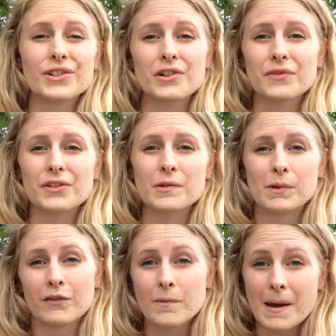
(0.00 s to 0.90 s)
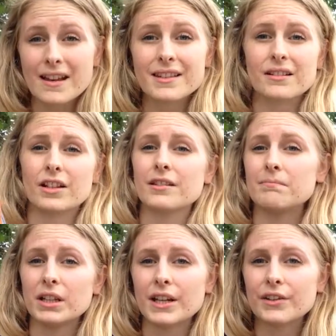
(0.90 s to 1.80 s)
Also, if there's a bit of a mess, like
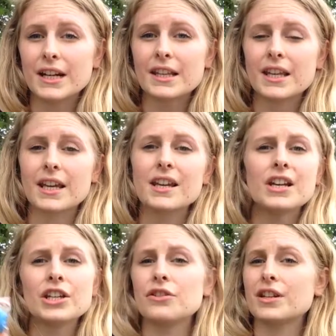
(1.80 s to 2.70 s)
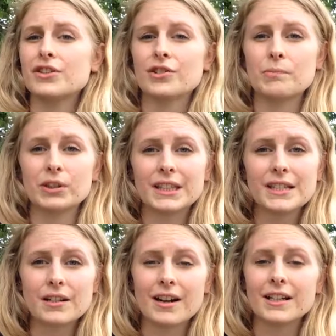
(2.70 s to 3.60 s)
lots of blood or anything, you can just put
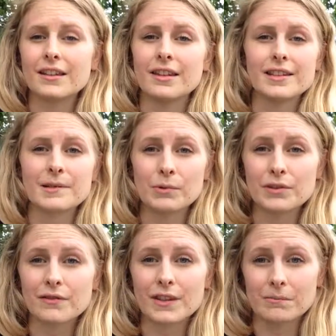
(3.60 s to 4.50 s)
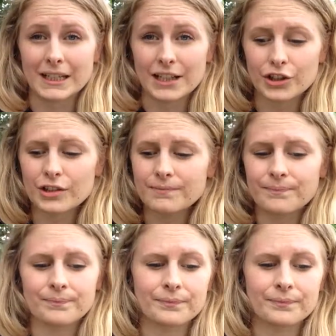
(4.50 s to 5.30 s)
these on and then dispose of them later.